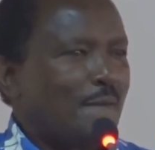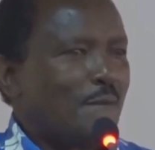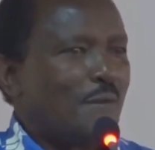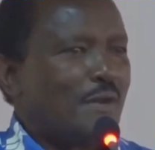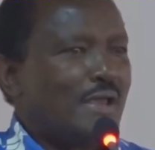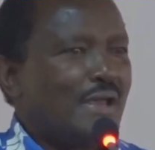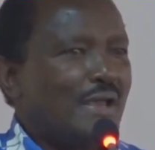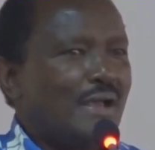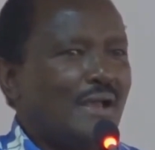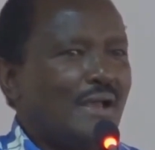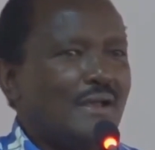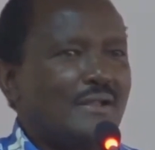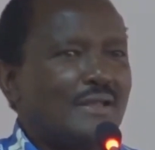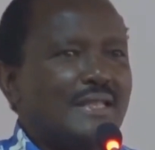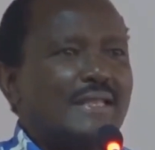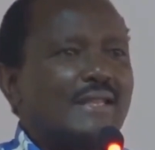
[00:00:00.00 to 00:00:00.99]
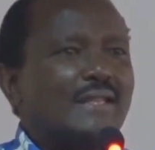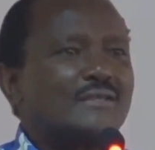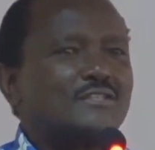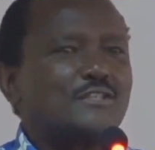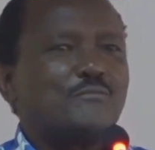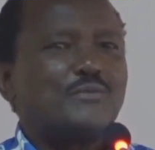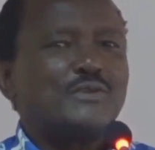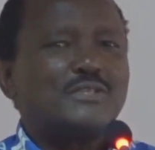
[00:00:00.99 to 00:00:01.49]
where
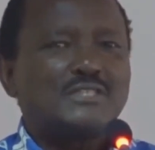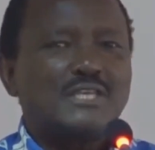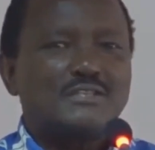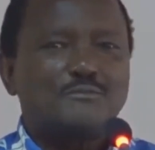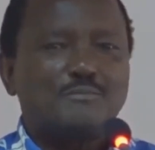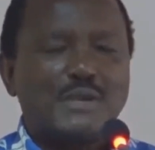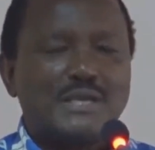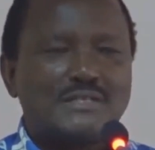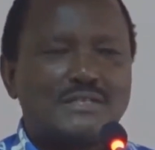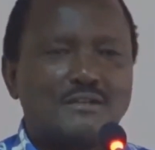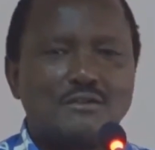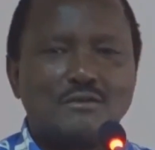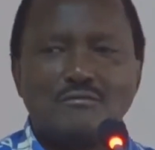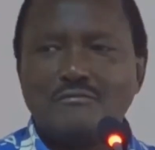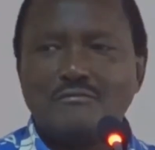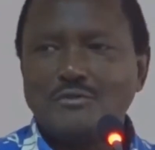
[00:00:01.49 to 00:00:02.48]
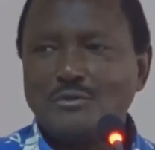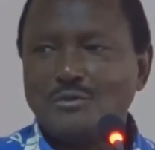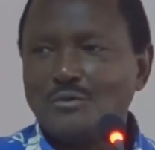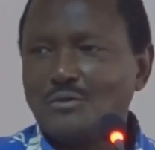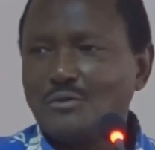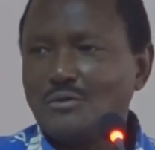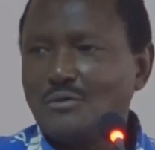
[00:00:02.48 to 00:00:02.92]
leadership is expected of you.